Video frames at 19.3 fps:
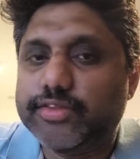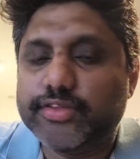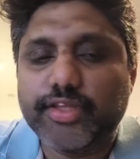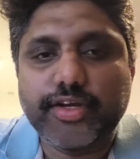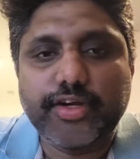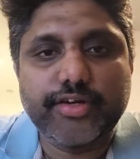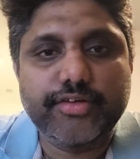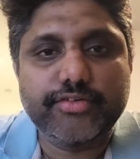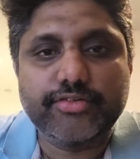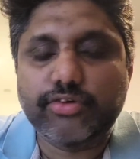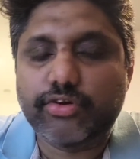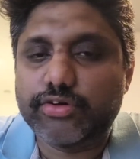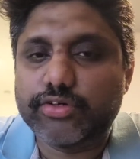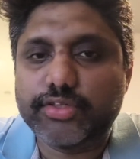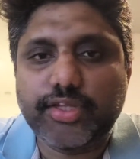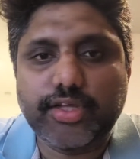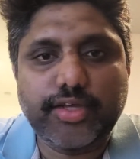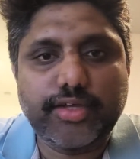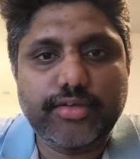then it's not
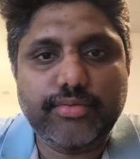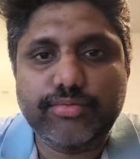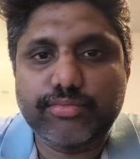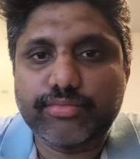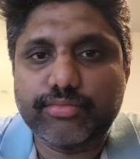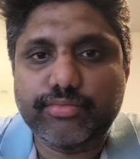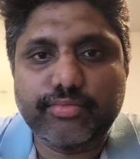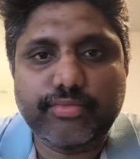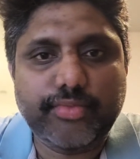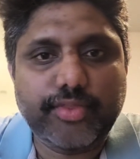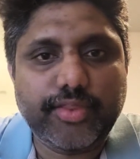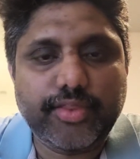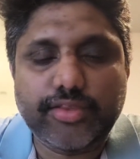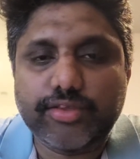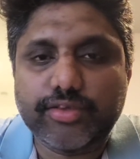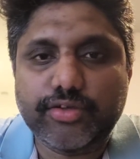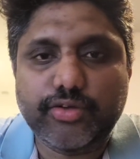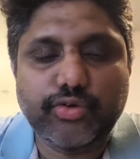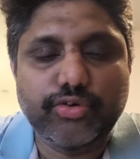
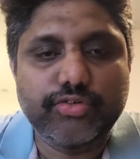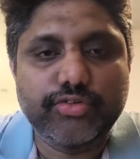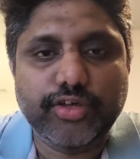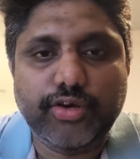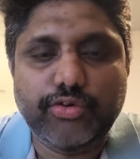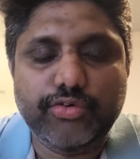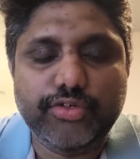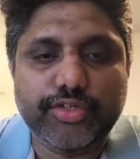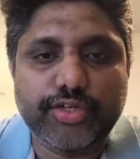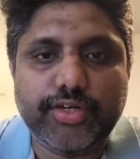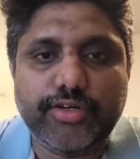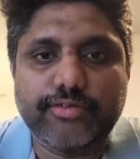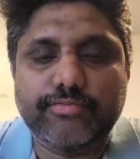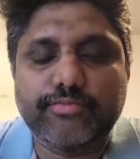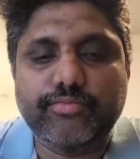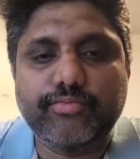the good solution.